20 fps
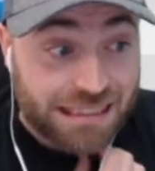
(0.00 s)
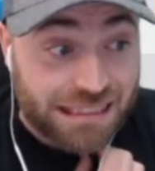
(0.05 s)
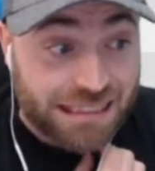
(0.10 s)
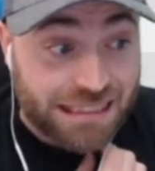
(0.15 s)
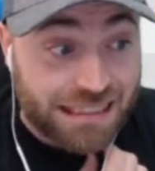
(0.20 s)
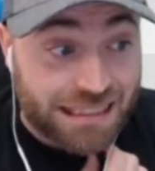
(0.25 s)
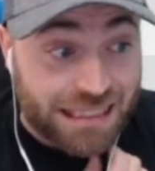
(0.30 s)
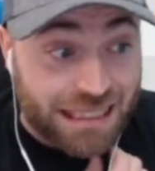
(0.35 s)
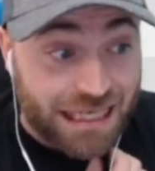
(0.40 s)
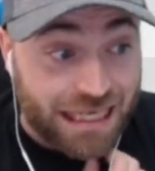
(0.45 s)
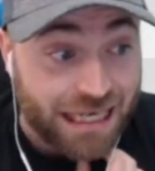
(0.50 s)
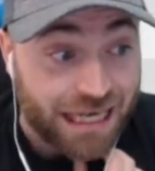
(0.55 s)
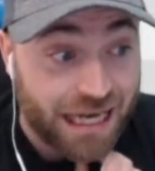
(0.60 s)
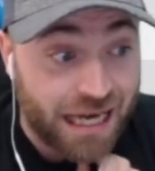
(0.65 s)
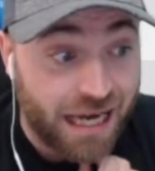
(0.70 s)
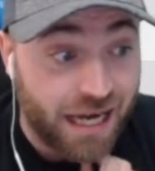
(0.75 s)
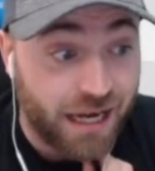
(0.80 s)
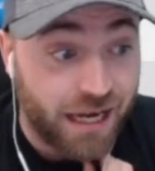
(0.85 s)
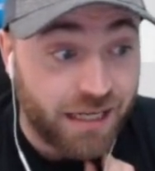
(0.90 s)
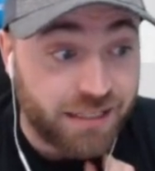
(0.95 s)

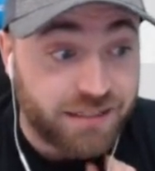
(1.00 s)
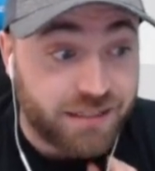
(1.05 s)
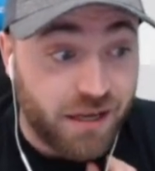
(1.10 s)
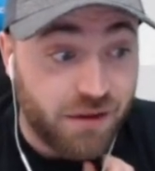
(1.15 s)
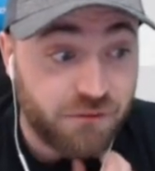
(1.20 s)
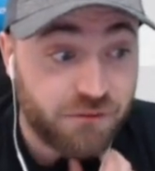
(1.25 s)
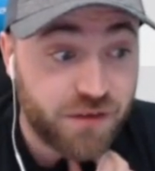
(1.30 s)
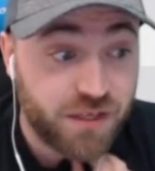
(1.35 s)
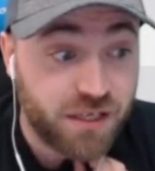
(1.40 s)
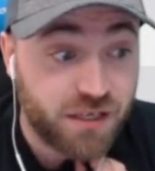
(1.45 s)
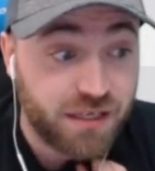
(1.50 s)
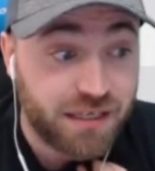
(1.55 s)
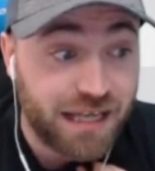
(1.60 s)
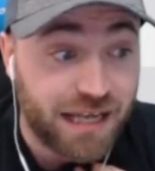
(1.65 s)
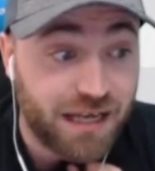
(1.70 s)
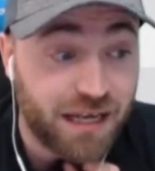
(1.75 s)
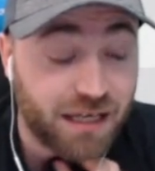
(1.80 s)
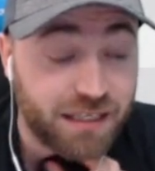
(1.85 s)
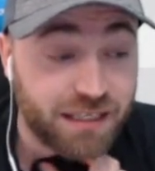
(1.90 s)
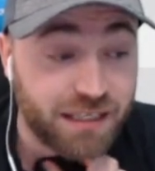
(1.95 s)
yeah, I don't think you're going to
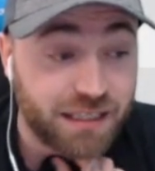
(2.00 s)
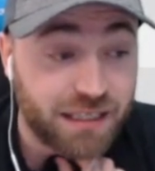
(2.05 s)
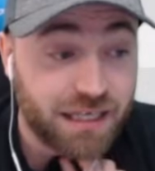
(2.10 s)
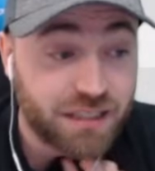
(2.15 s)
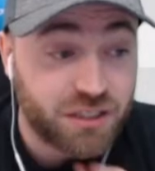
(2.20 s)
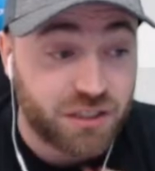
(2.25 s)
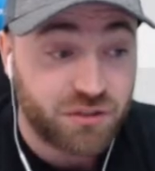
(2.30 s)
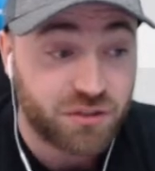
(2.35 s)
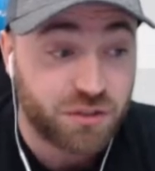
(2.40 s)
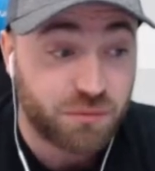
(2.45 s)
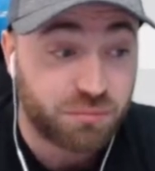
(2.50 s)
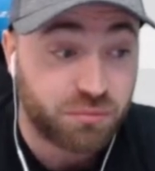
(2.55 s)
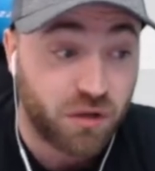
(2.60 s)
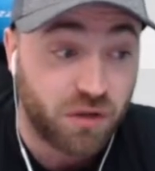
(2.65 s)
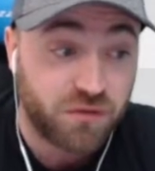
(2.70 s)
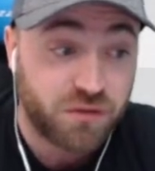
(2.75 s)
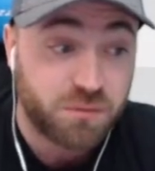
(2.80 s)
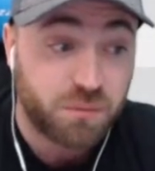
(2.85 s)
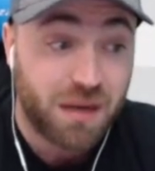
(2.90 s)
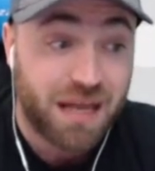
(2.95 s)
get lucky unless you use a
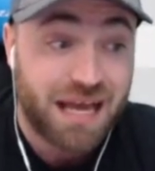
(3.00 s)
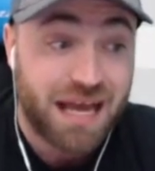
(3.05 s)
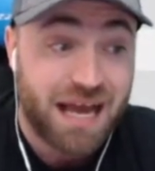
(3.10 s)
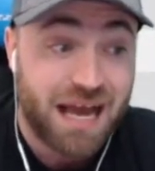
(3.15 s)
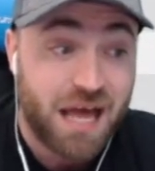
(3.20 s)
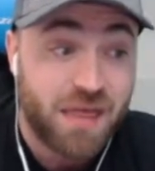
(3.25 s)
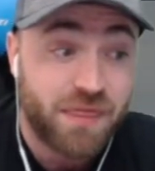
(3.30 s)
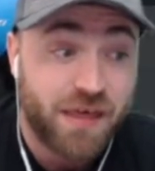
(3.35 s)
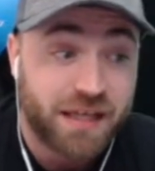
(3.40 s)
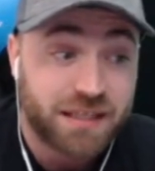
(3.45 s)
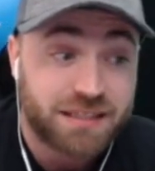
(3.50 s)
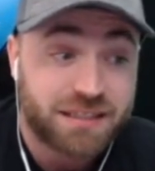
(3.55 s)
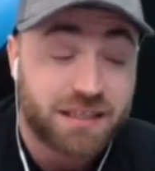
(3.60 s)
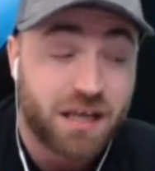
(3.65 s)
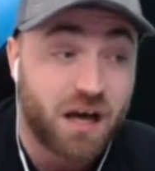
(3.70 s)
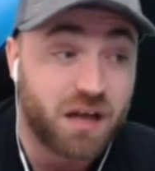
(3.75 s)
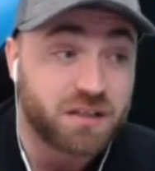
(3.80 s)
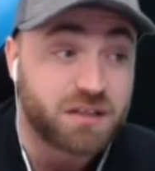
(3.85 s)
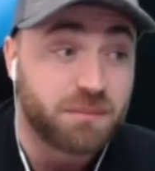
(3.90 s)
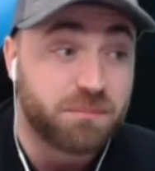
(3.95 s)
bronze player and then
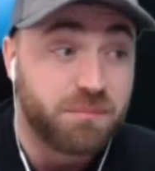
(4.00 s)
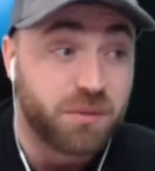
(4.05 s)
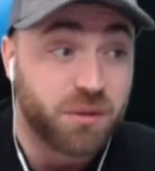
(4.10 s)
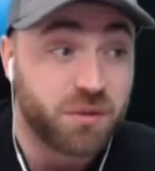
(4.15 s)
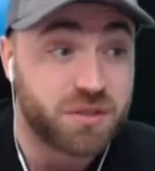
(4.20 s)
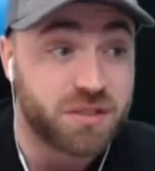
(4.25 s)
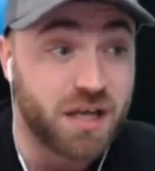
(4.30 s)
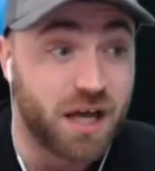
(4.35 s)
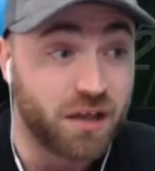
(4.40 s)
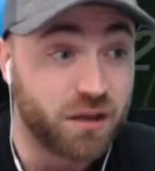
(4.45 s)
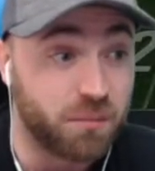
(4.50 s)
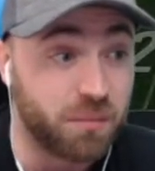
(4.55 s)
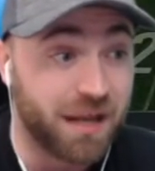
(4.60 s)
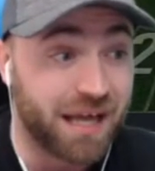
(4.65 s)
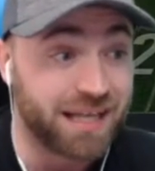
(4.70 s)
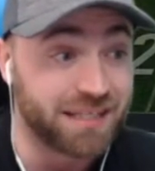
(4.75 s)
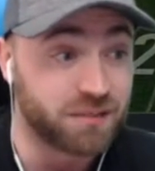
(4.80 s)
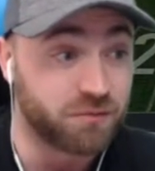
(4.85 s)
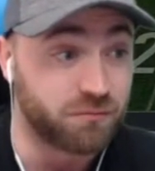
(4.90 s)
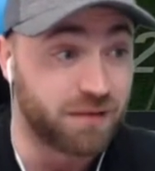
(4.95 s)
start to boost other
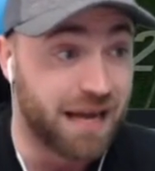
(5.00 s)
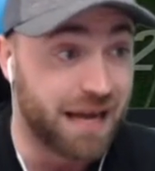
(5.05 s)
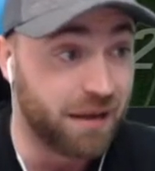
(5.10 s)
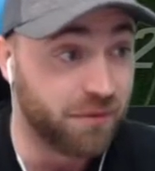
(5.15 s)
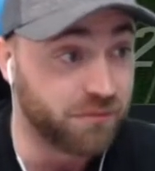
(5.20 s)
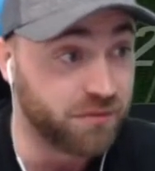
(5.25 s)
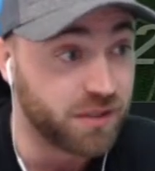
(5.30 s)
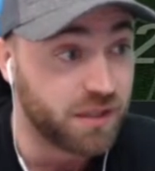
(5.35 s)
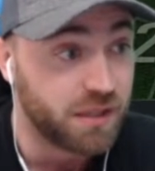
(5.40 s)
players around.